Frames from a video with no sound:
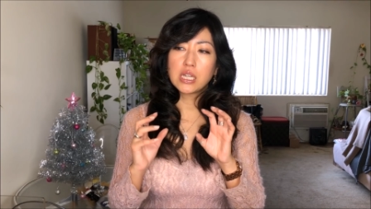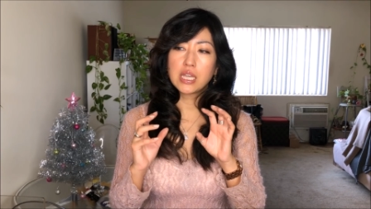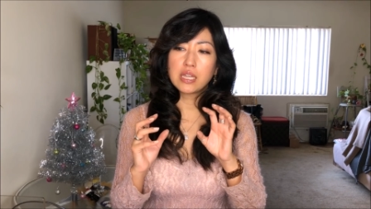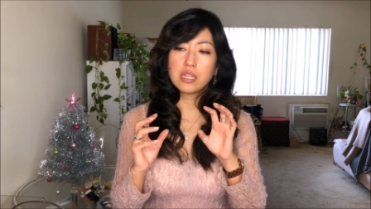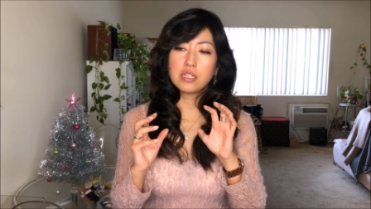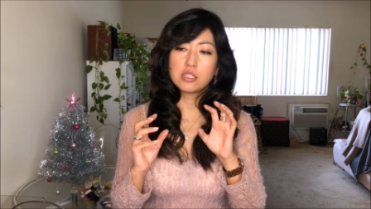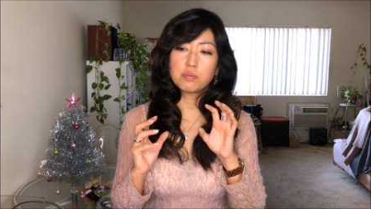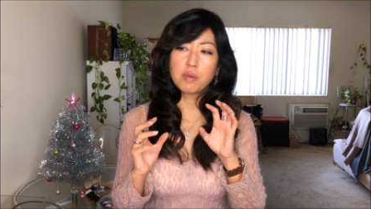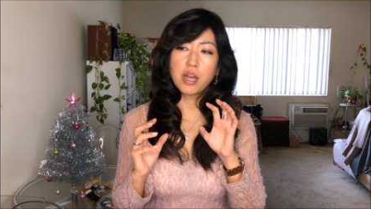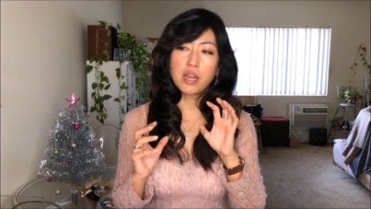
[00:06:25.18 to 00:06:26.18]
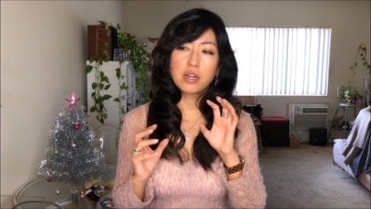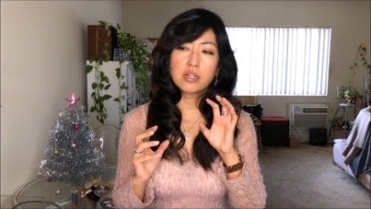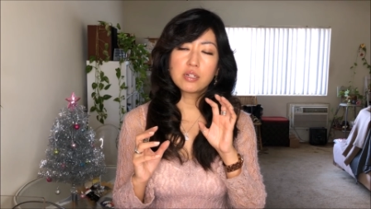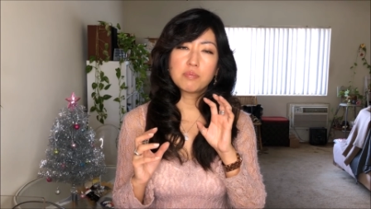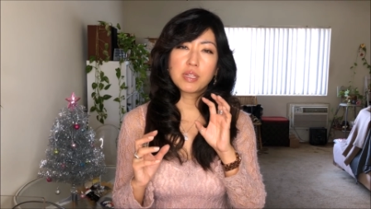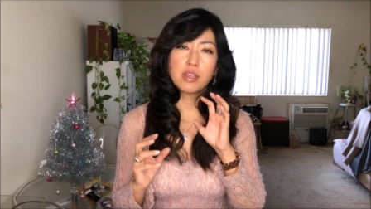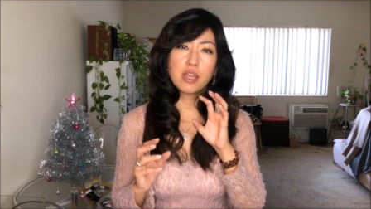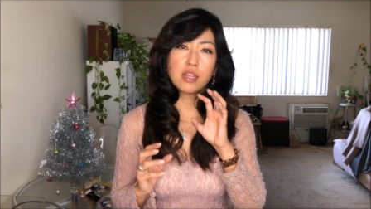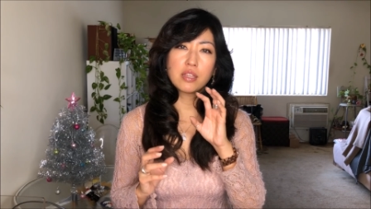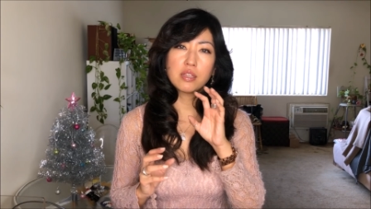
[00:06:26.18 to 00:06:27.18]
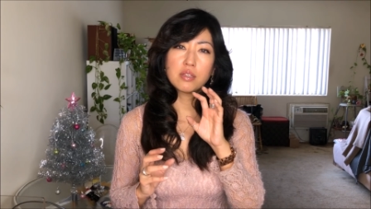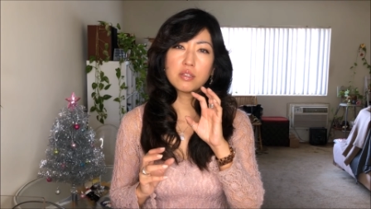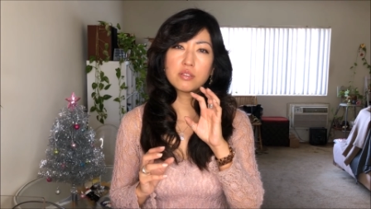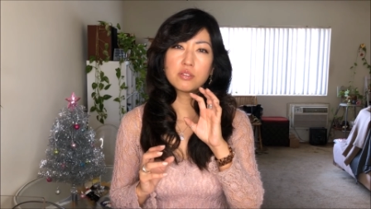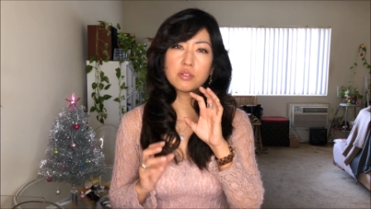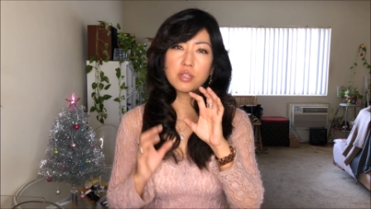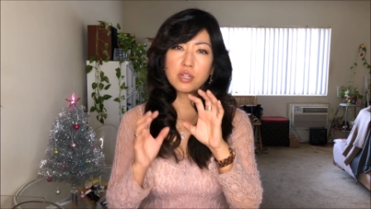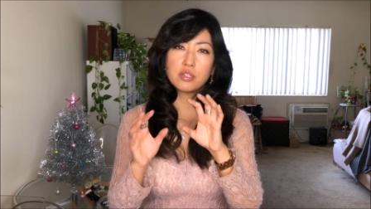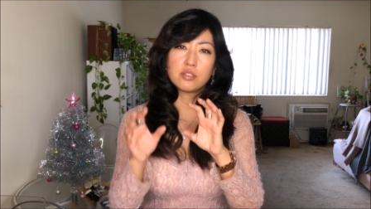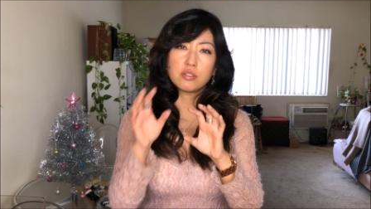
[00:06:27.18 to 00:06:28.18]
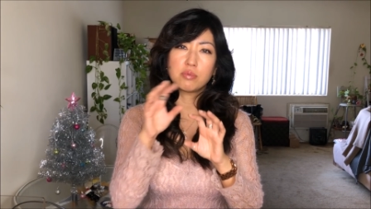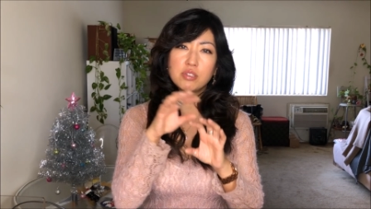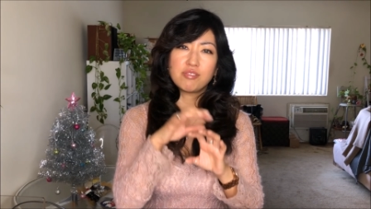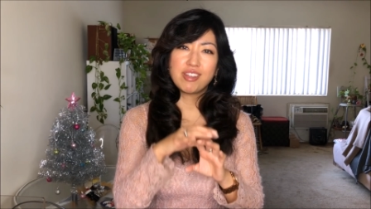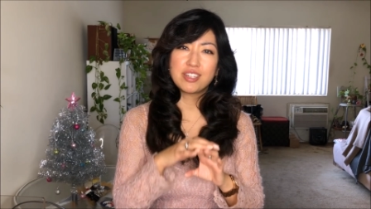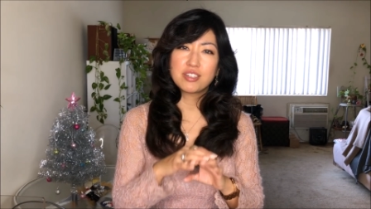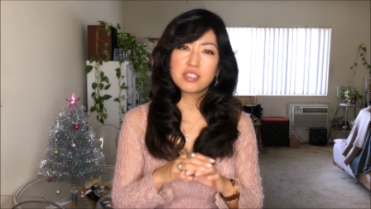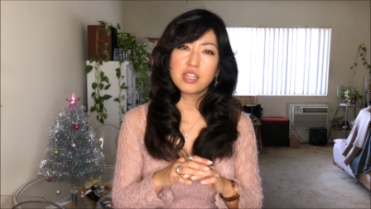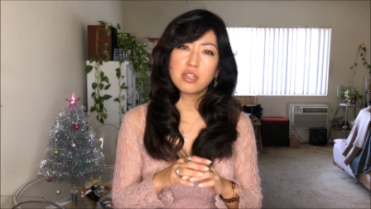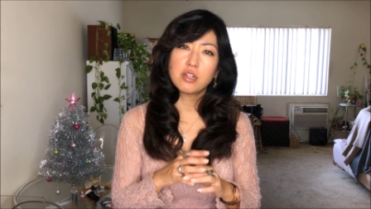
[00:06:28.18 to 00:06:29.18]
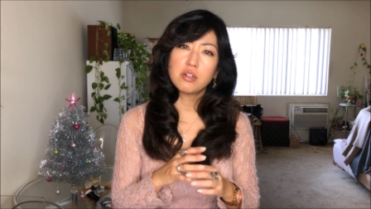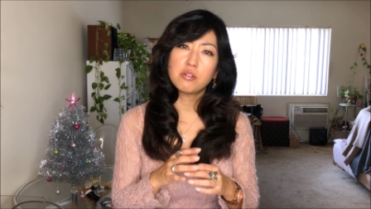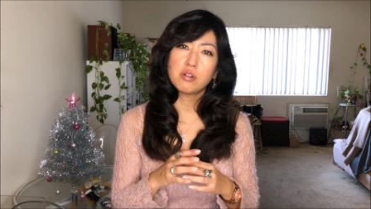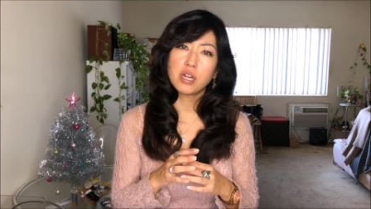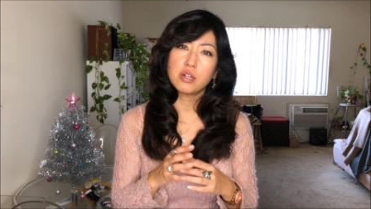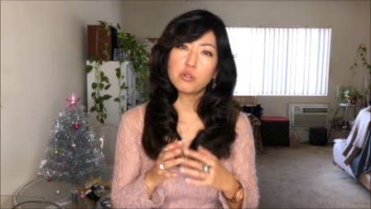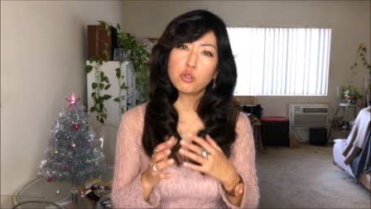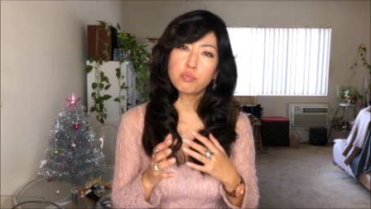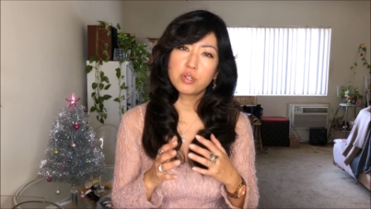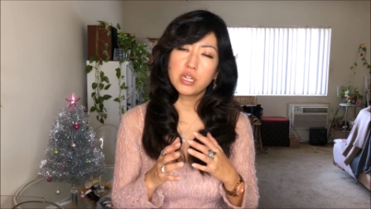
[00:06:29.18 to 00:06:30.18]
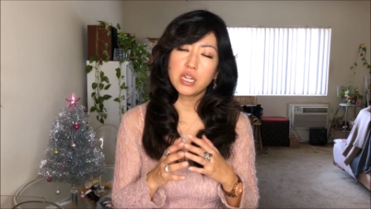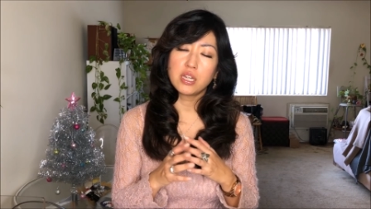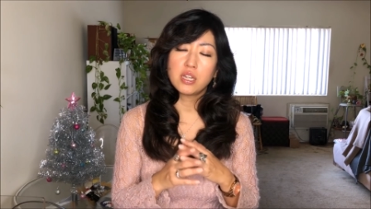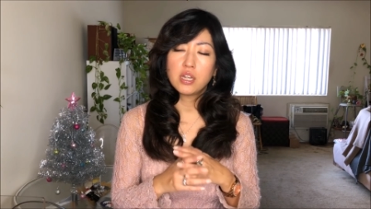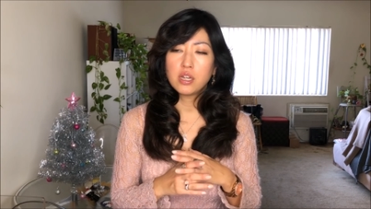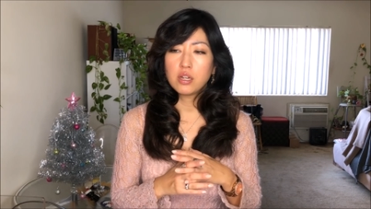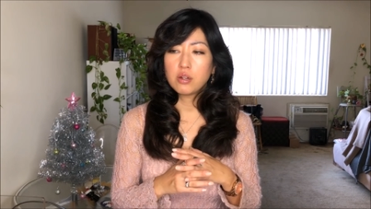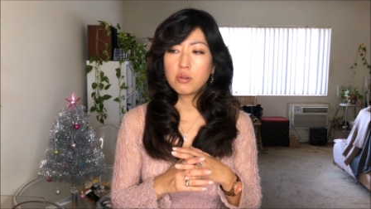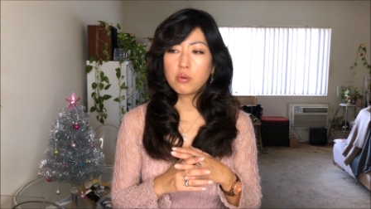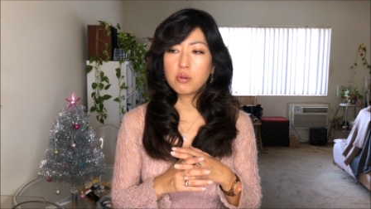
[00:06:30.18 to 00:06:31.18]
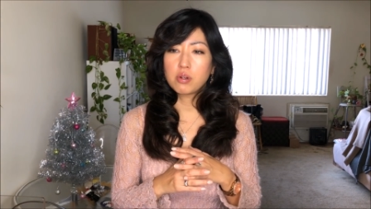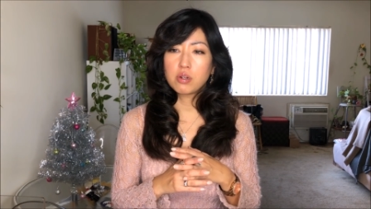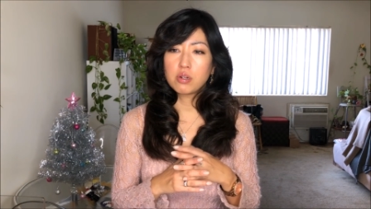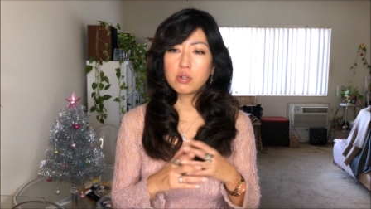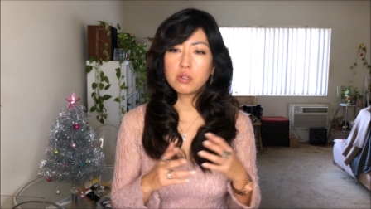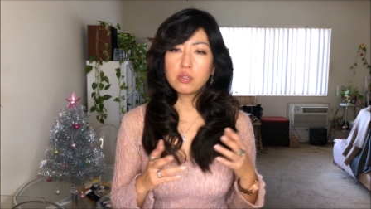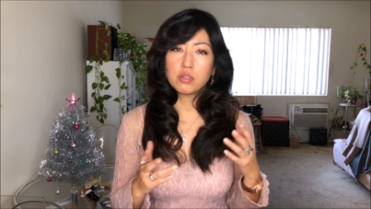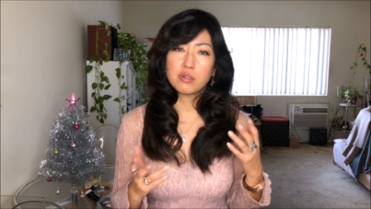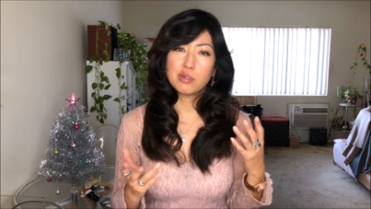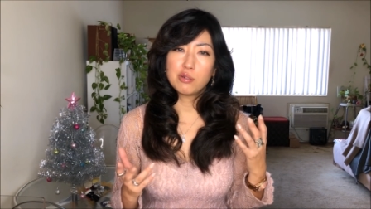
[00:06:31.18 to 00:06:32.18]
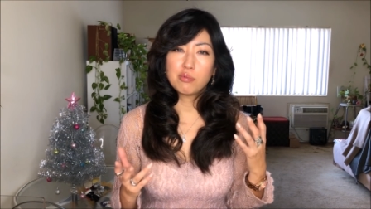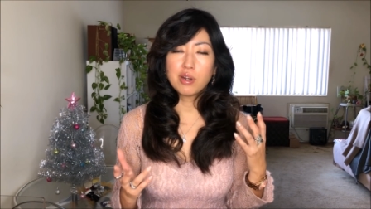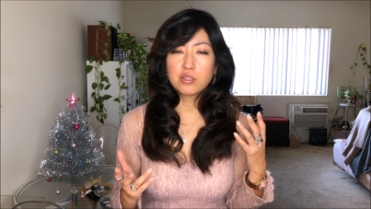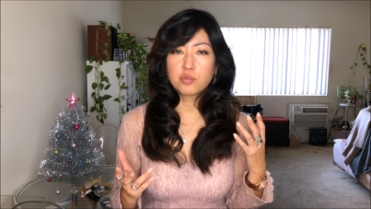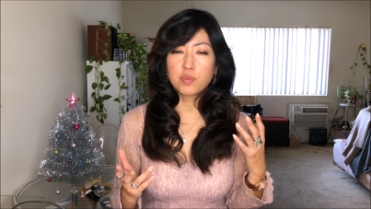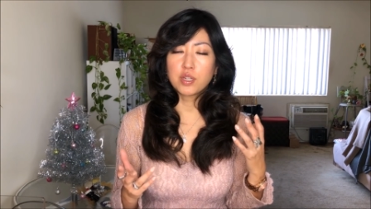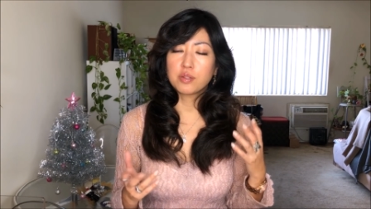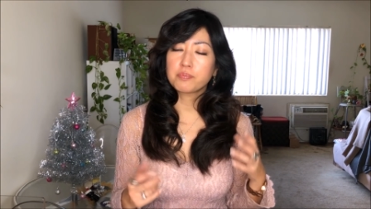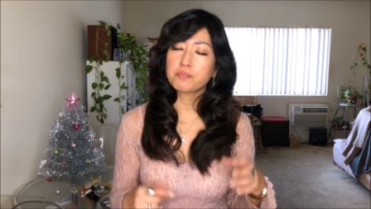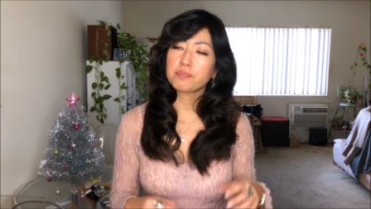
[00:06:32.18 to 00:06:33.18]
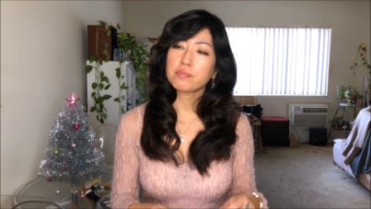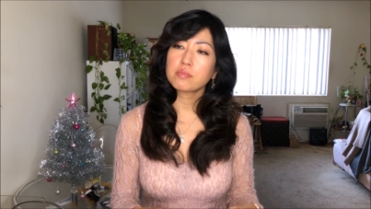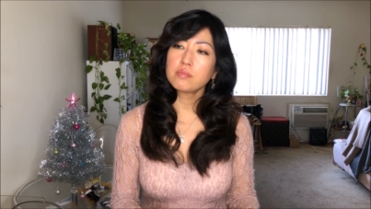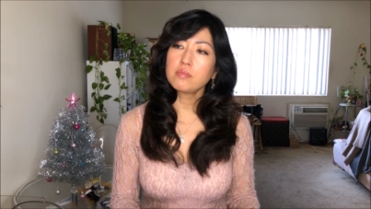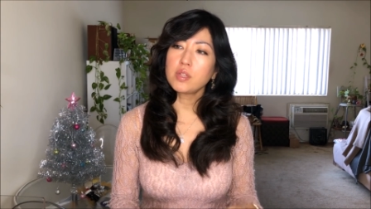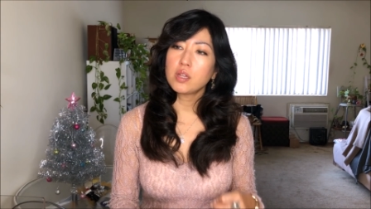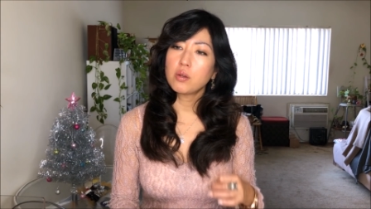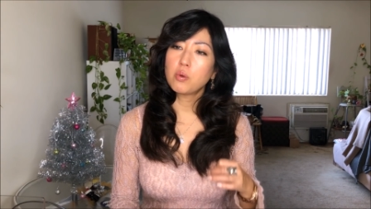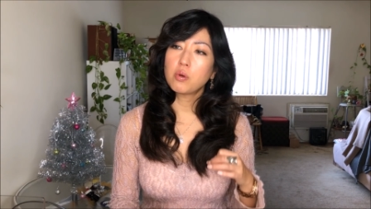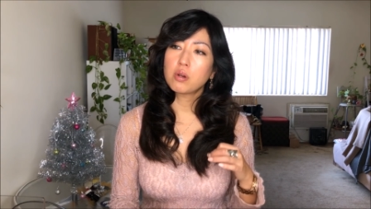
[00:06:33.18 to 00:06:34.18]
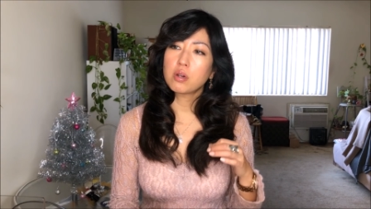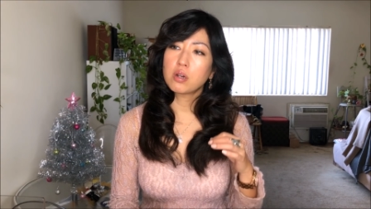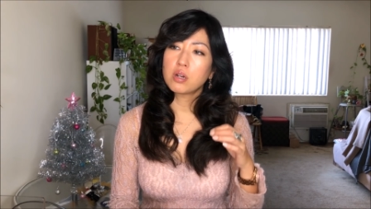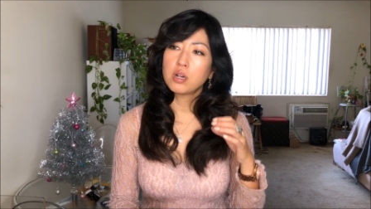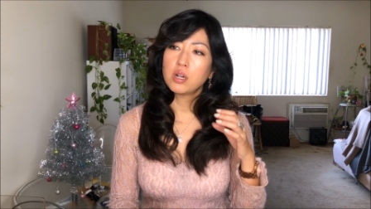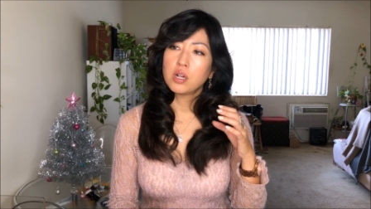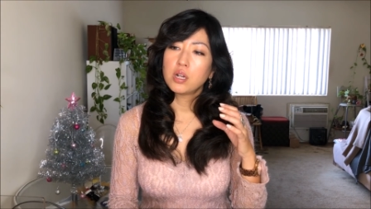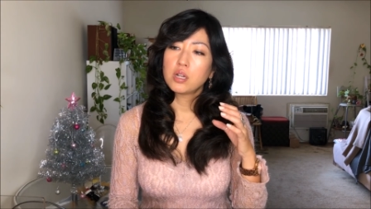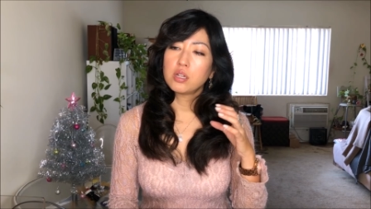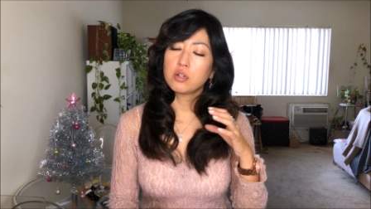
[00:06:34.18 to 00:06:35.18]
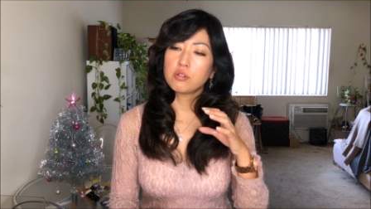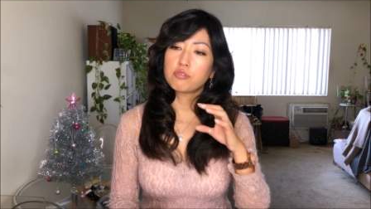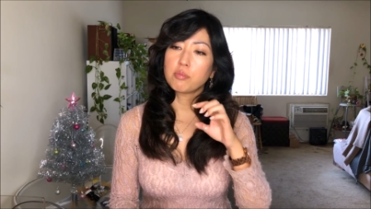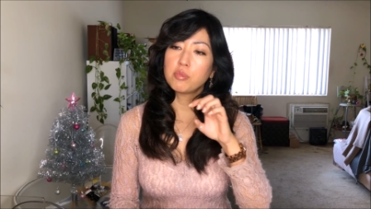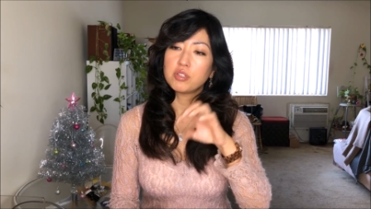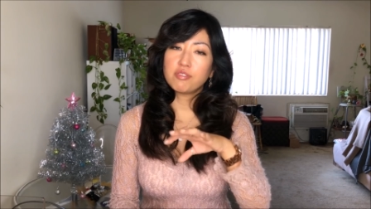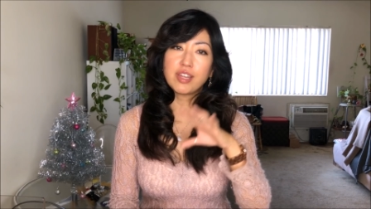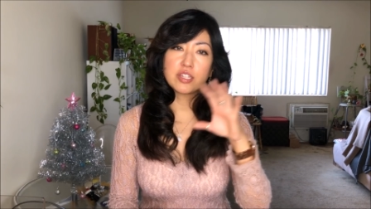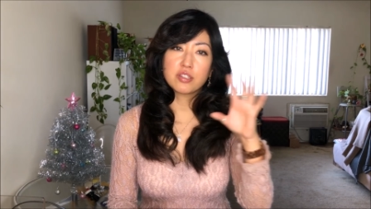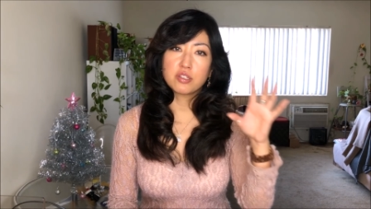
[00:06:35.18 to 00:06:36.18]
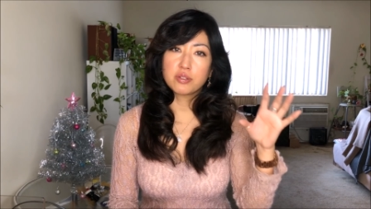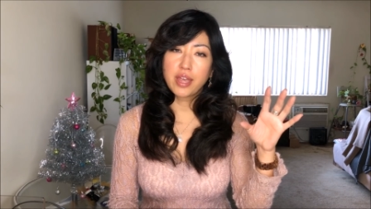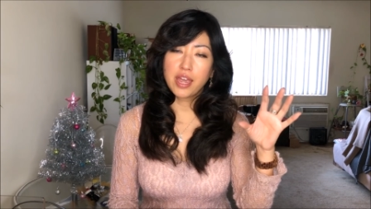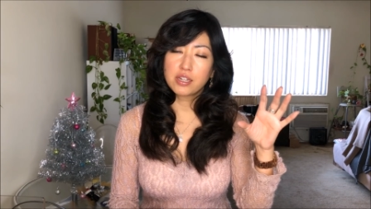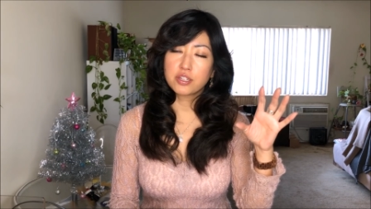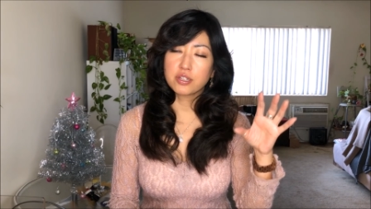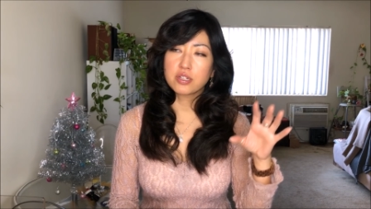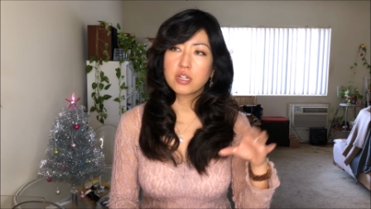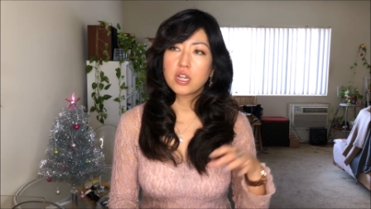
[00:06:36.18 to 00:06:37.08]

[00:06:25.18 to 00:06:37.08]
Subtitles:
I get inspired, but then to get into the motivation, it's like, oh, I don't look pretty, or, you know, who would watch me, or, you know, from motivation to action,